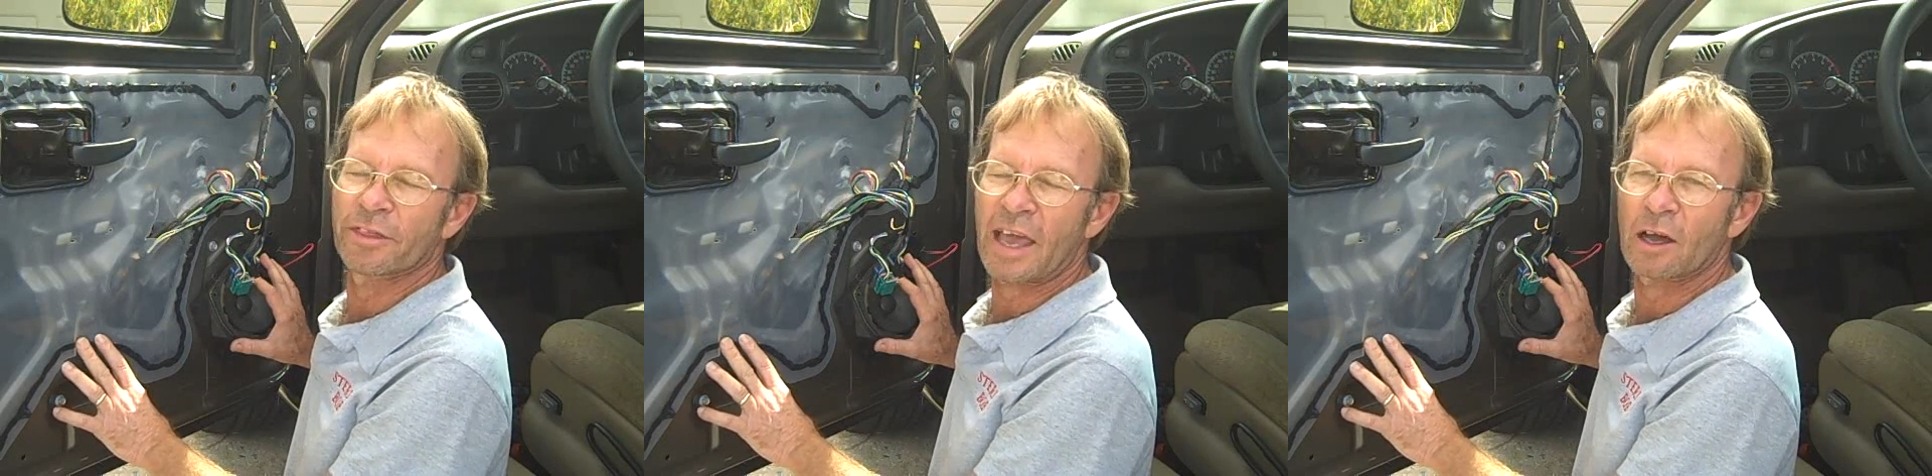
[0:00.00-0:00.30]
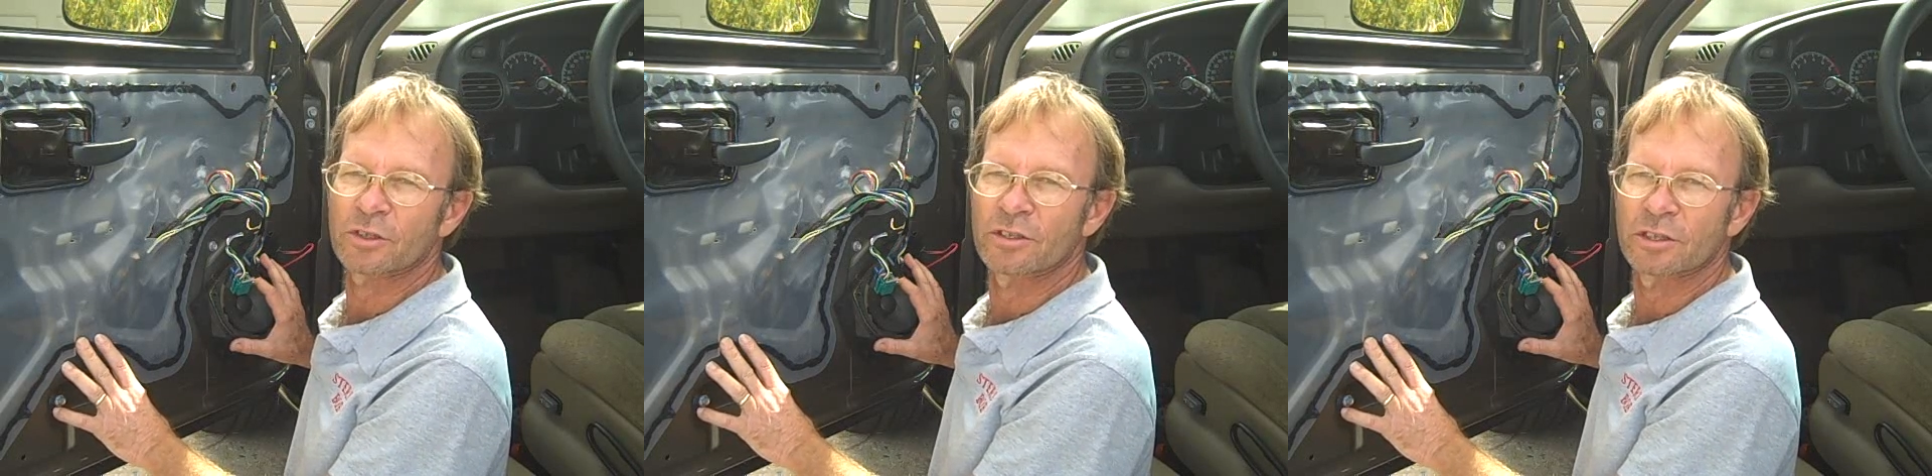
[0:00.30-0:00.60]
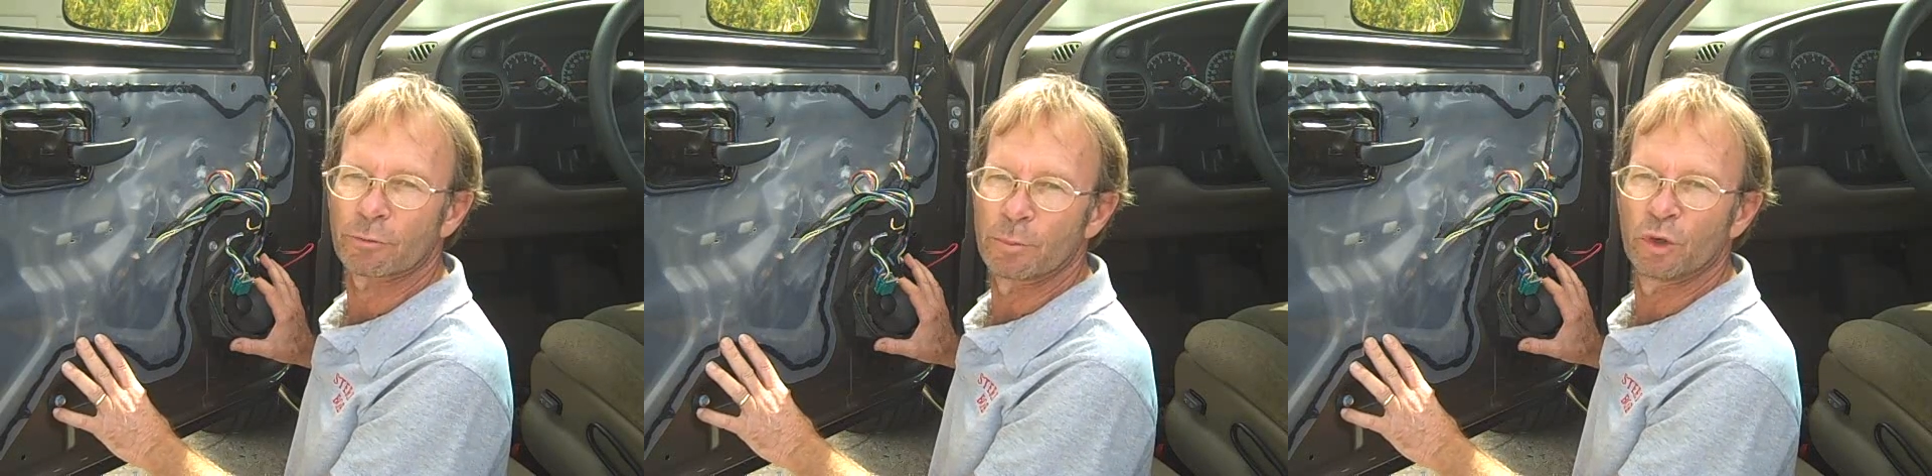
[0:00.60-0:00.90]

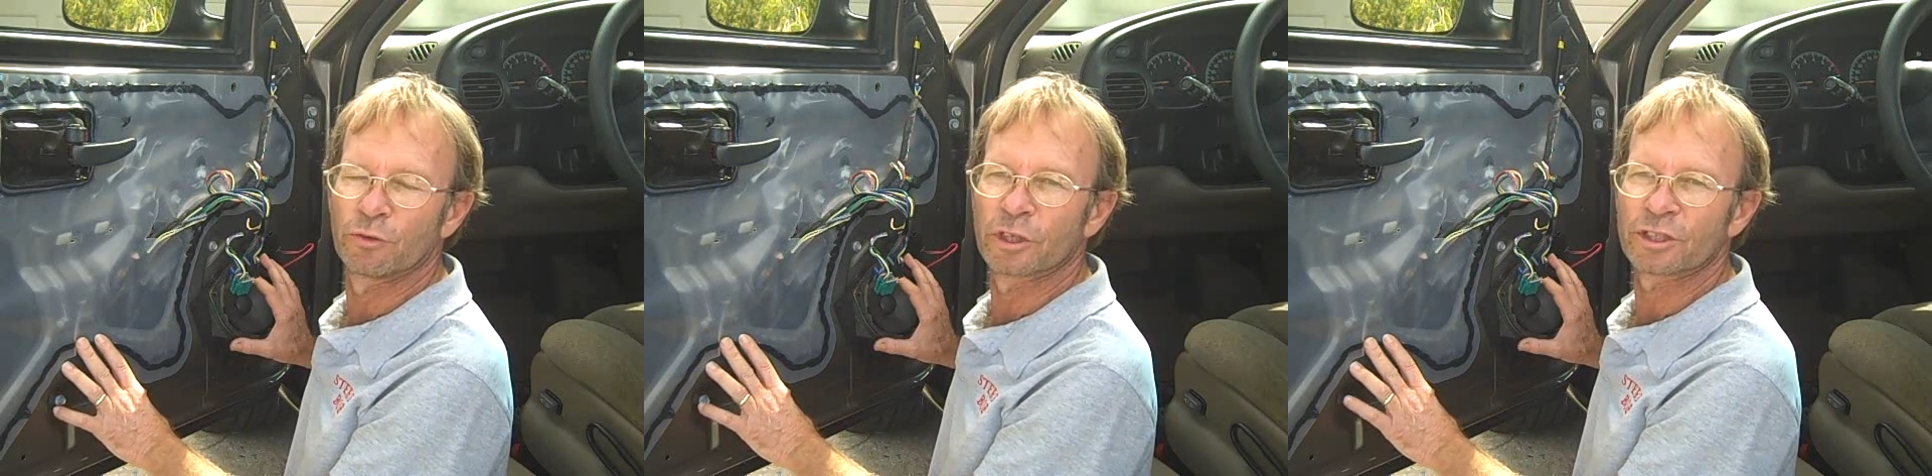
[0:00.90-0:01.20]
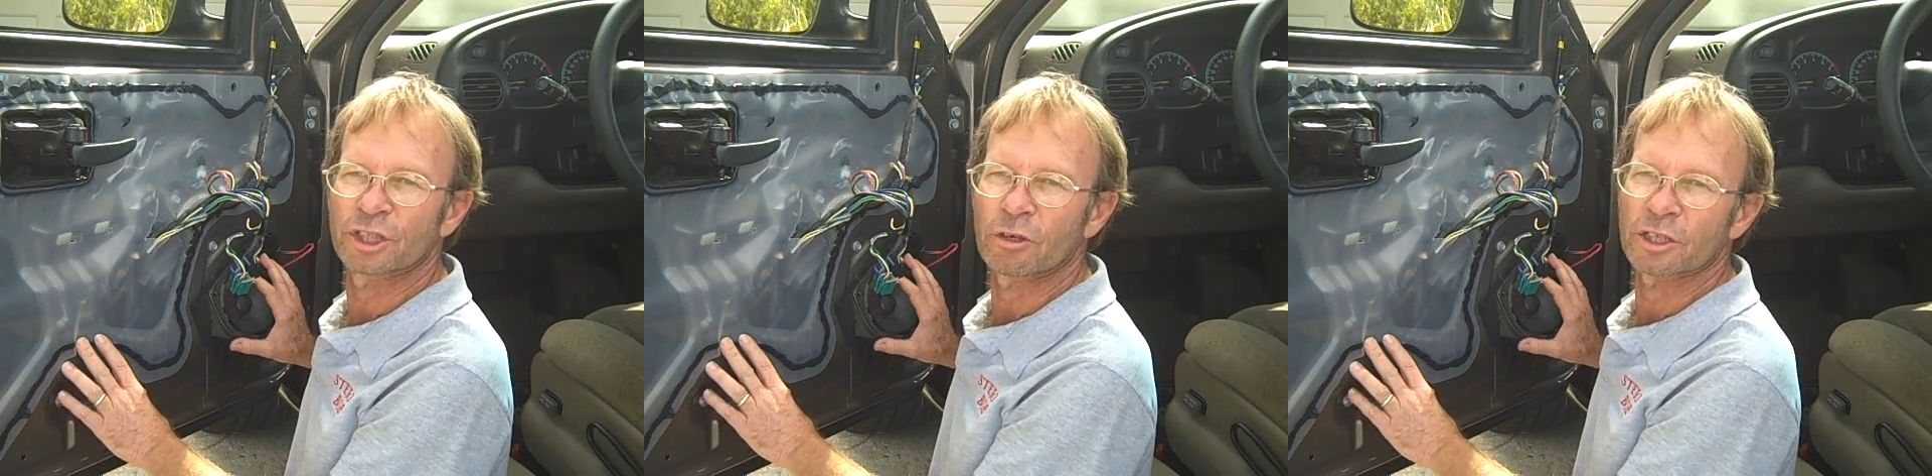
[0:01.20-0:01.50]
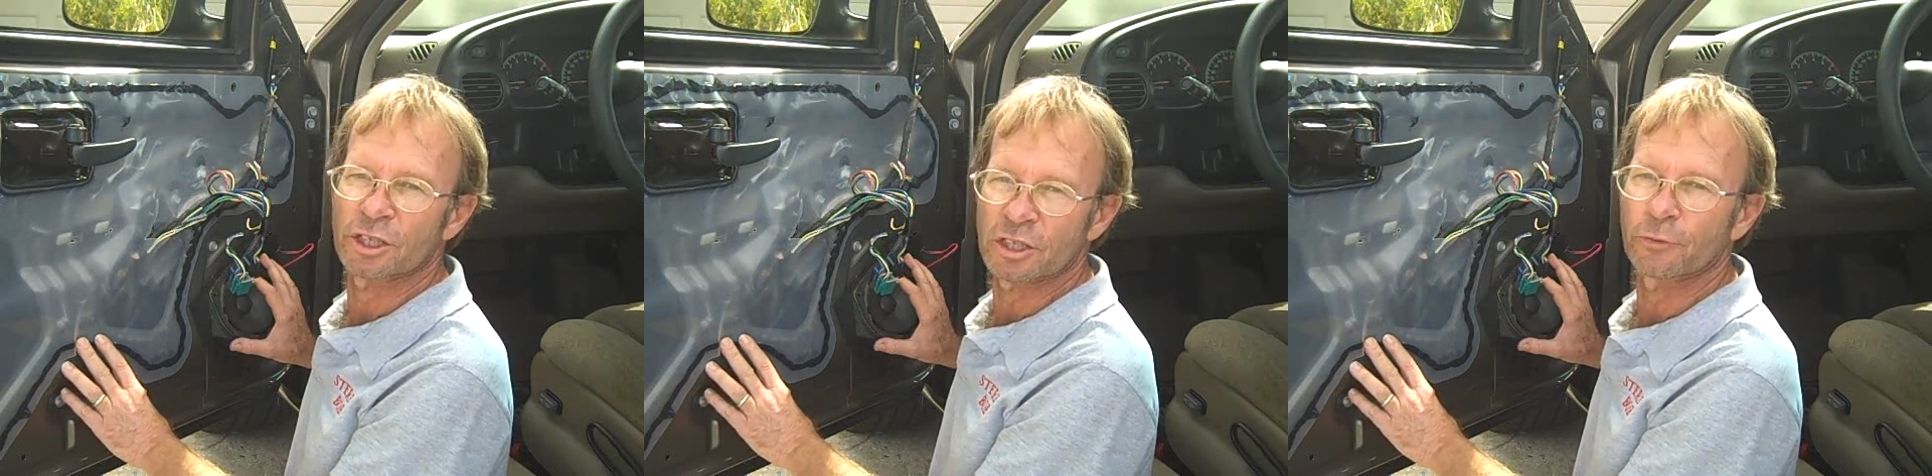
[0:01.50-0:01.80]
thousands of removal
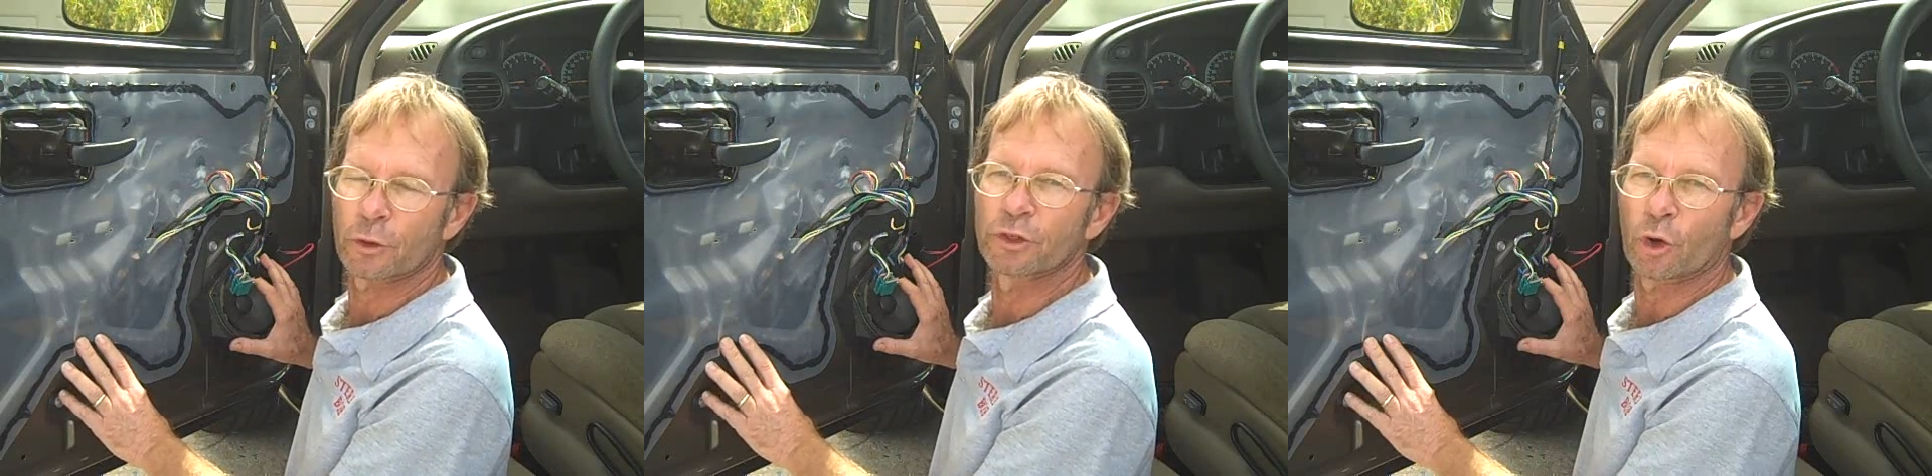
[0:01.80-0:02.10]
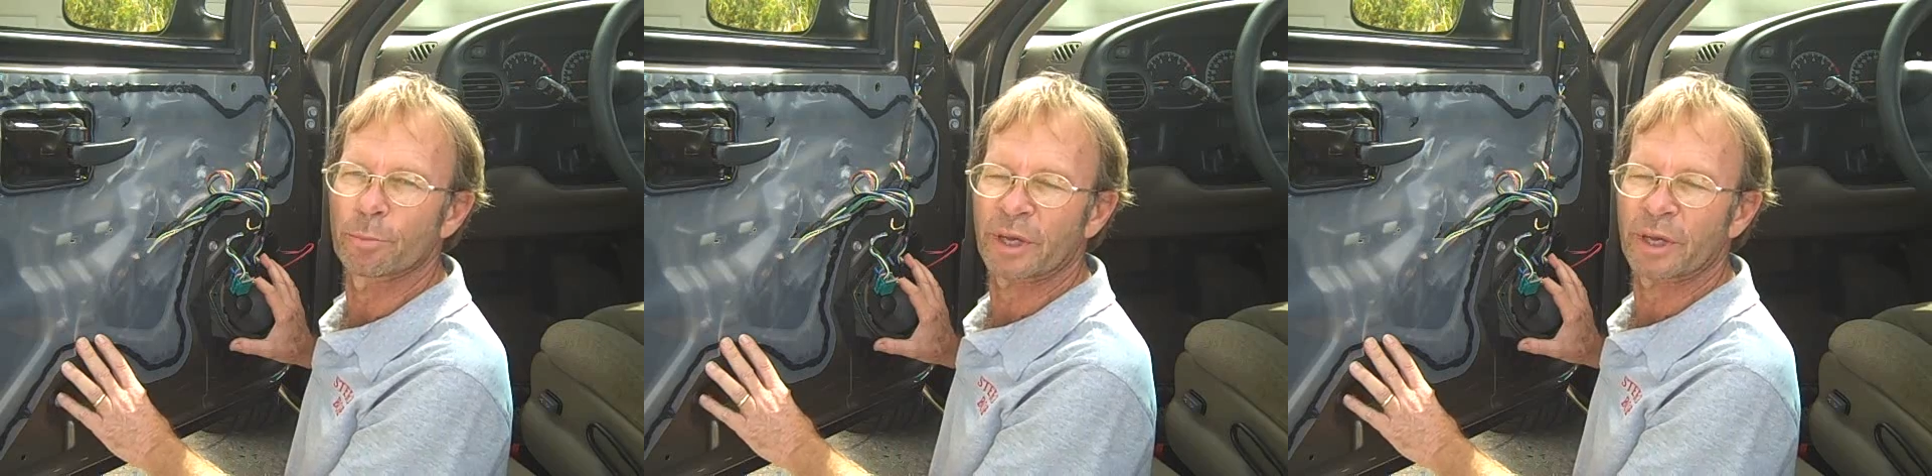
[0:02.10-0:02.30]
instructions for door